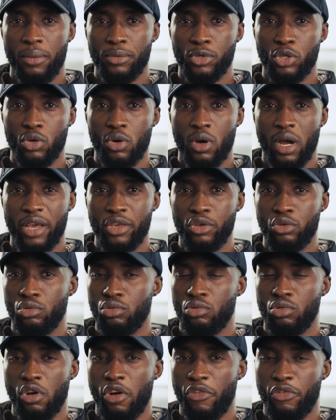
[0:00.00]
So I
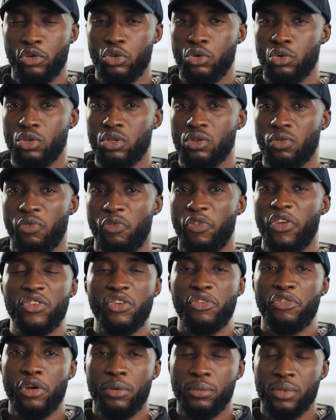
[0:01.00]
often use
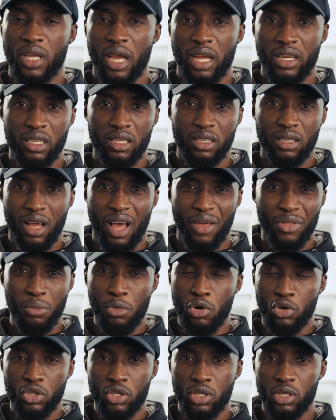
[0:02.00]
50 frames at the
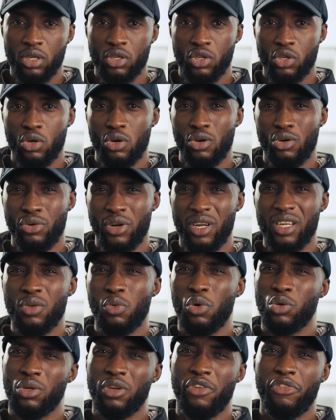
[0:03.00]
most. So really, the
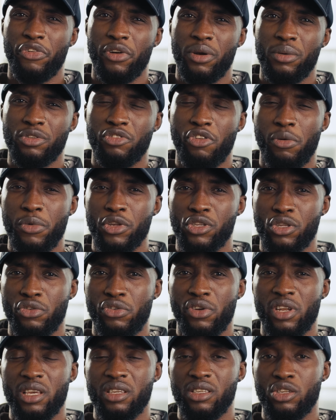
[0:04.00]
120 frames for me is not
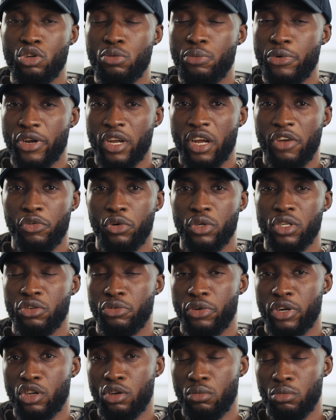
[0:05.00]
really a deal breaker for the
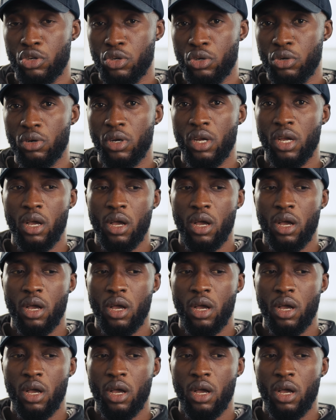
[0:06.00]
red Komodo.